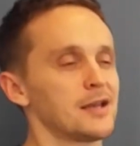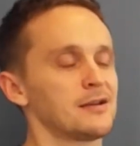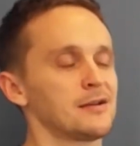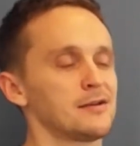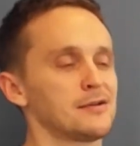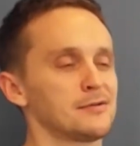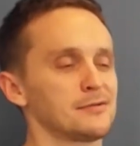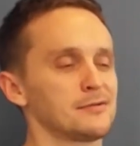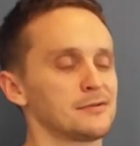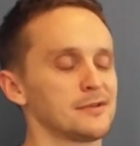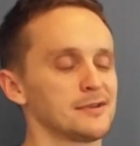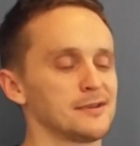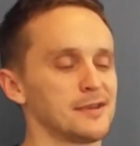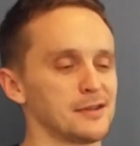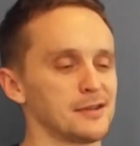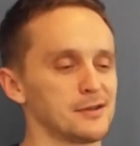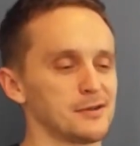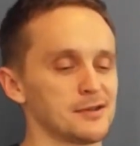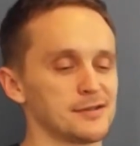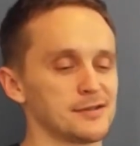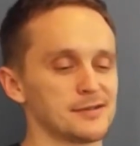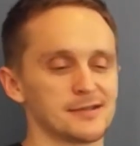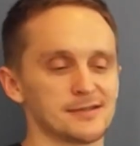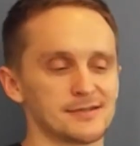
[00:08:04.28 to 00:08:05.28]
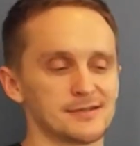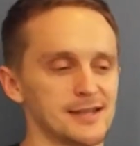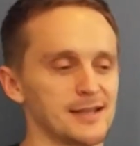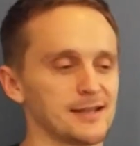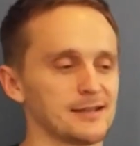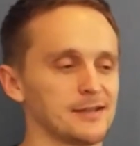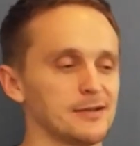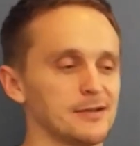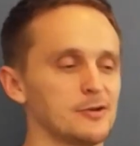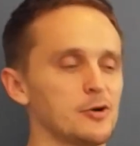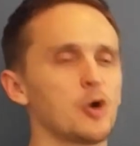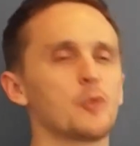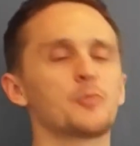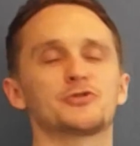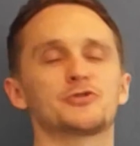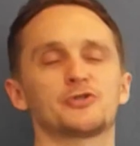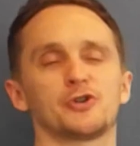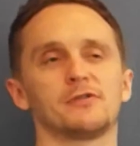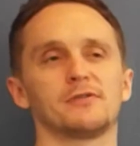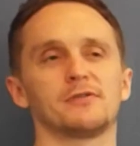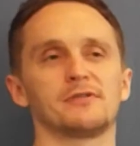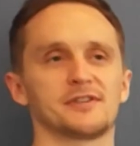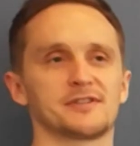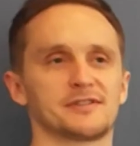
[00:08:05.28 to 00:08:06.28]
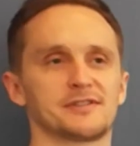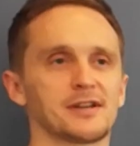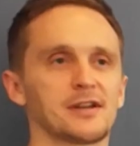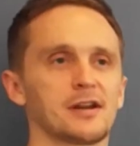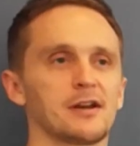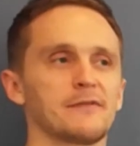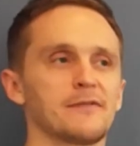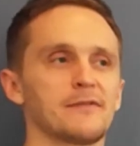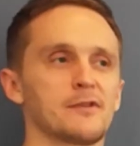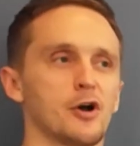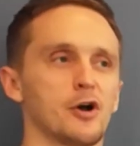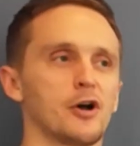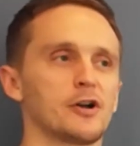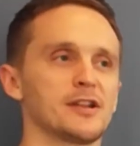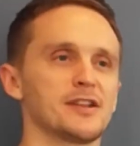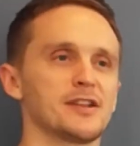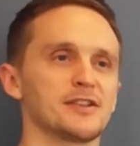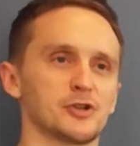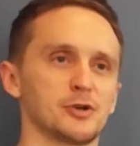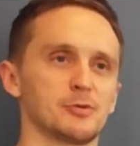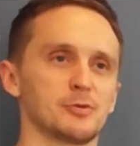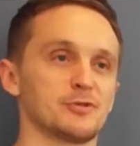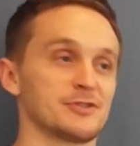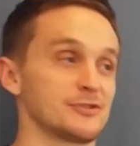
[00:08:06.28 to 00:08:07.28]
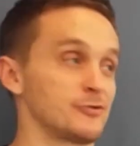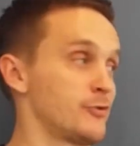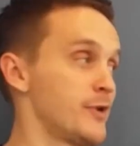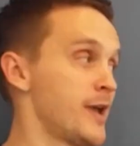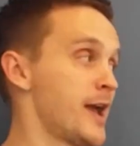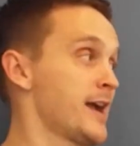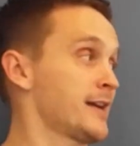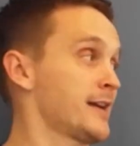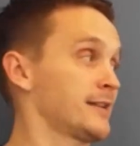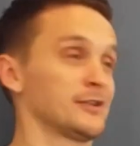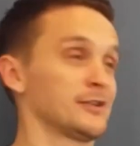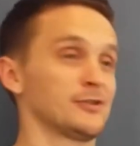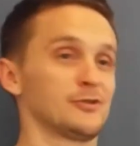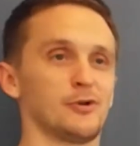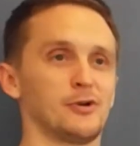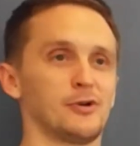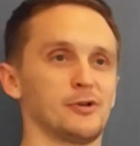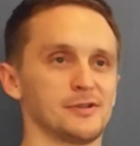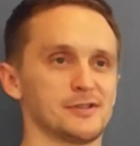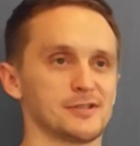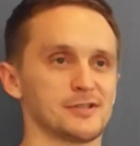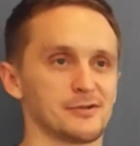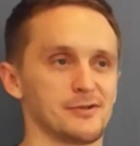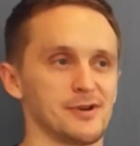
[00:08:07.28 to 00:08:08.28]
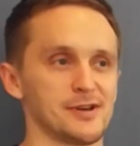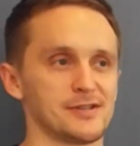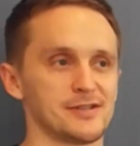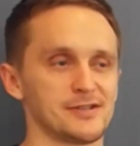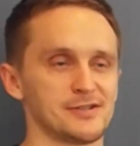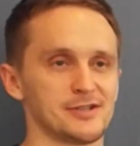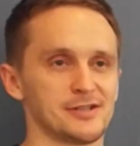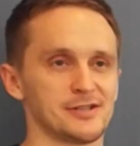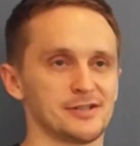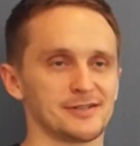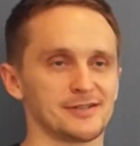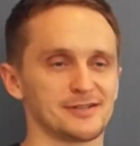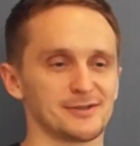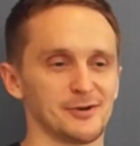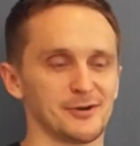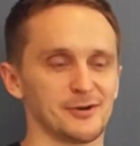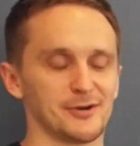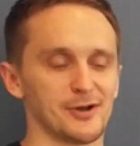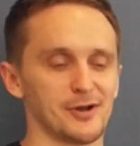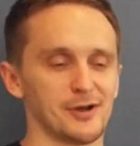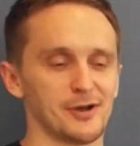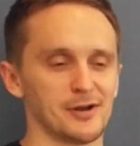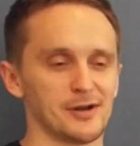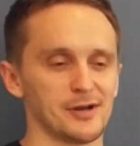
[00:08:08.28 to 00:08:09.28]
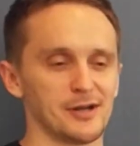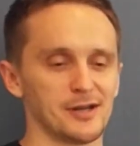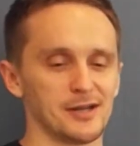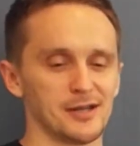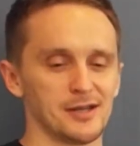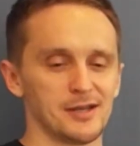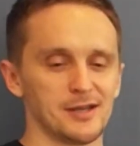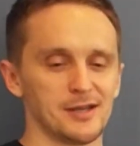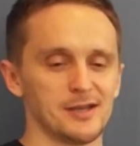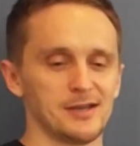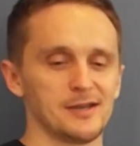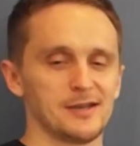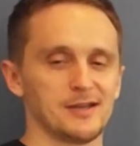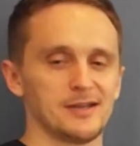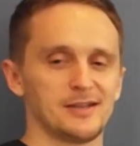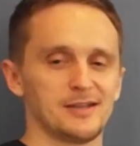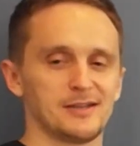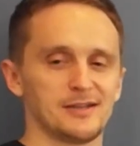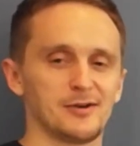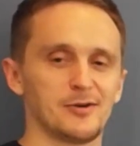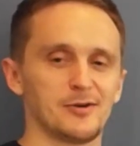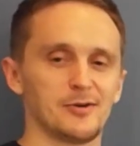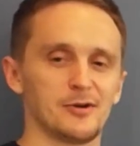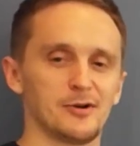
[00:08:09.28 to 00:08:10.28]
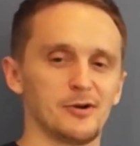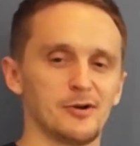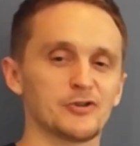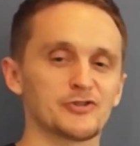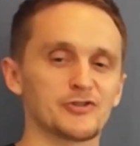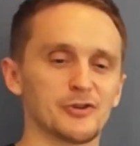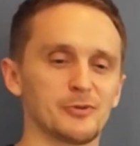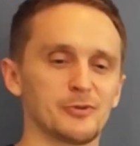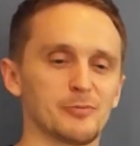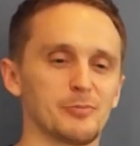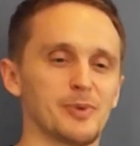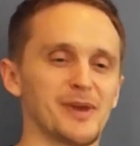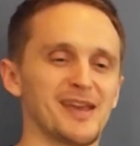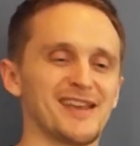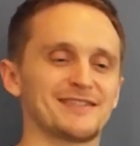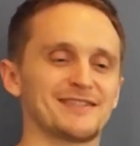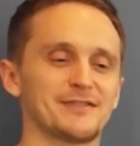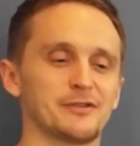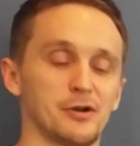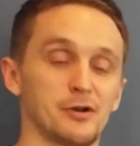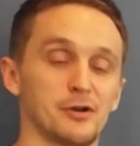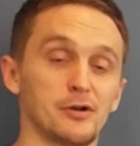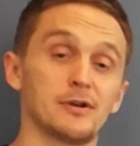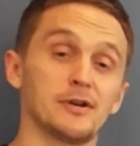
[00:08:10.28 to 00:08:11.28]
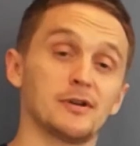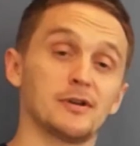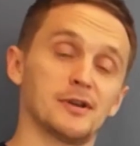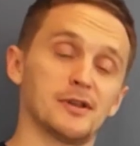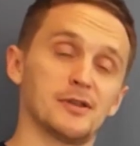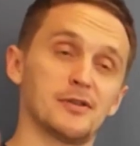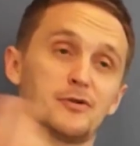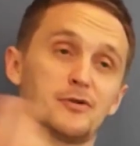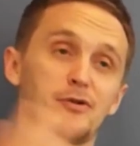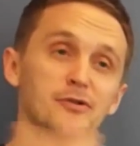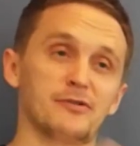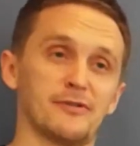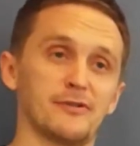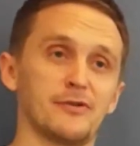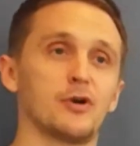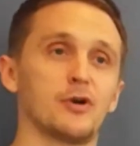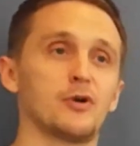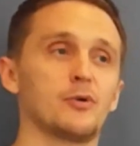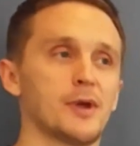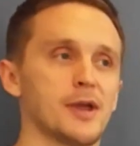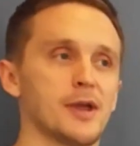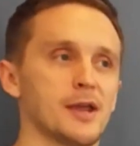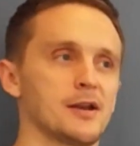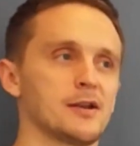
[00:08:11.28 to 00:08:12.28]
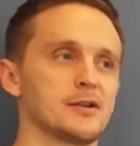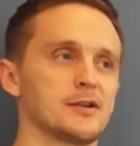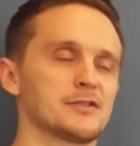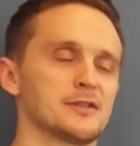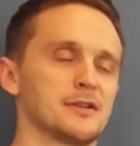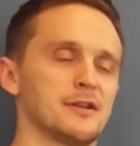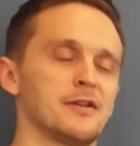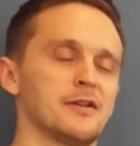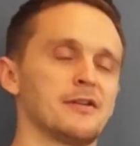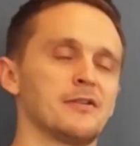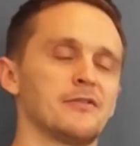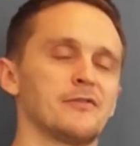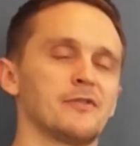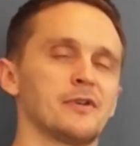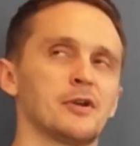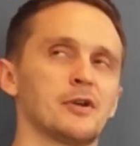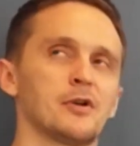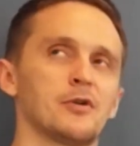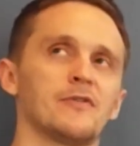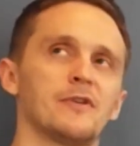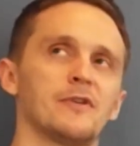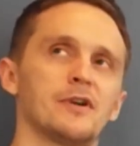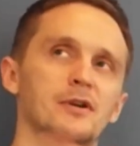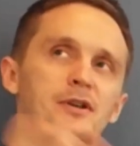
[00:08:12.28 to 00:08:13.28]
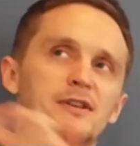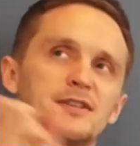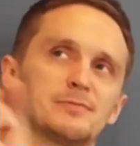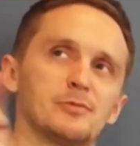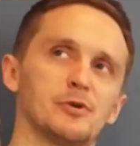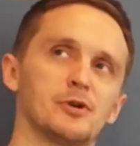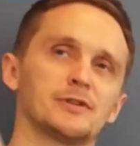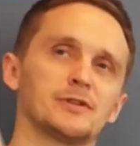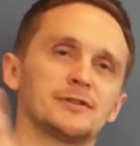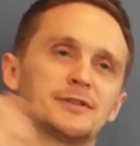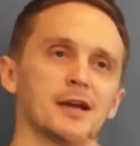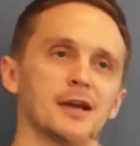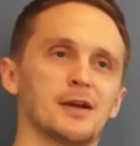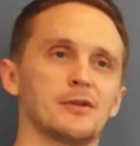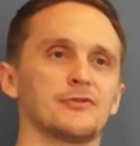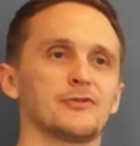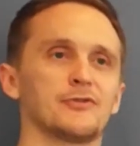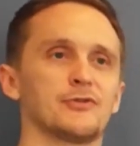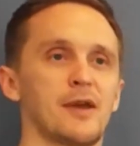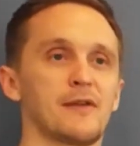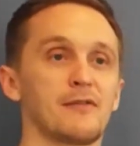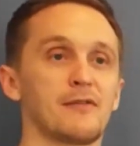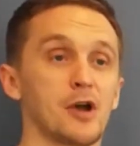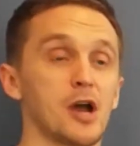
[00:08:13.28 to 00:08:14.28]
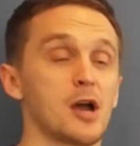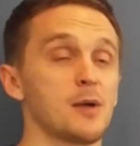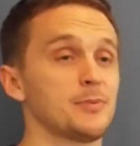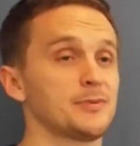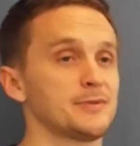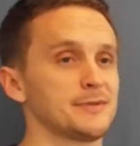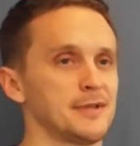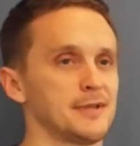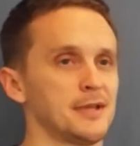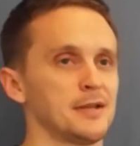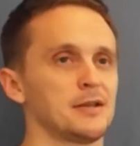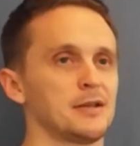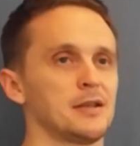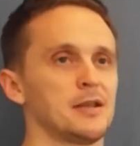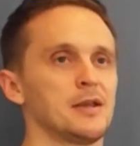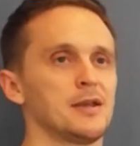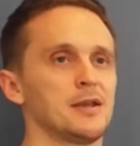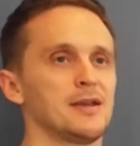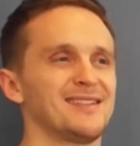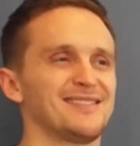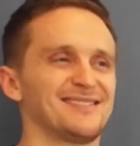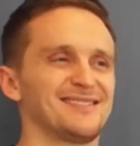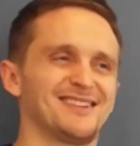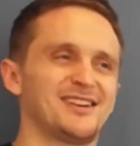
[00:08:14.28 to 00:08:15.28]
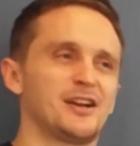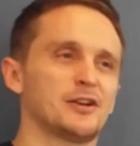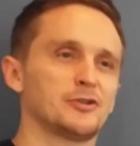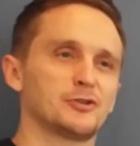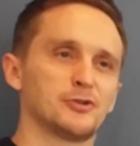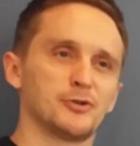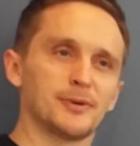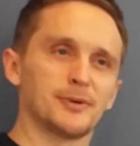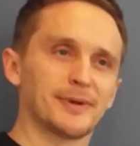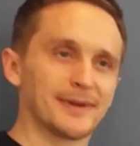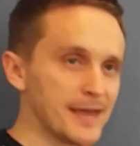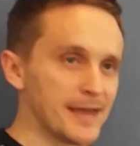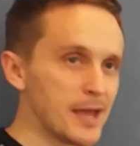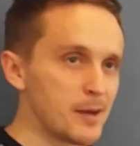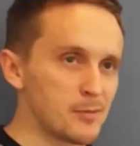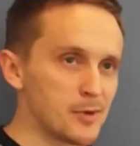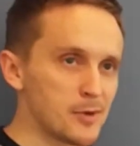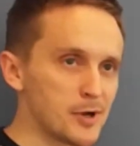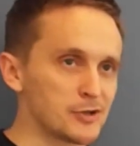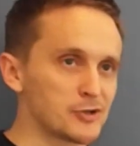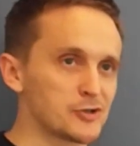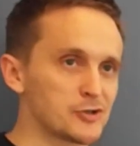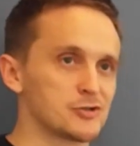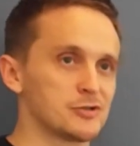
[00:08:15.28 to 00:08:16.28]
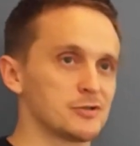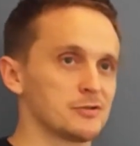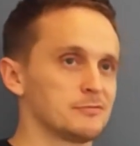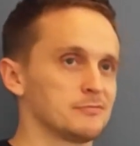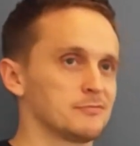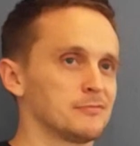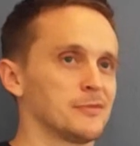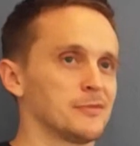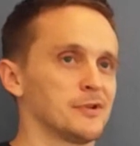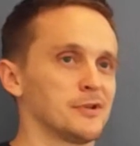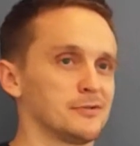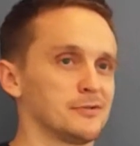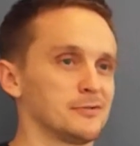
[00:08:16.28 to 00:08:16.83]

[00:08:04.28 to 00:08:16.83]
Yeah, no, the thing is, it's like they're observers. They're kind of the audience almost reacting to all this crazy shit that's going on. And they're also based on, in north of Norway, and very small towns, you have cops that they're not doing that much.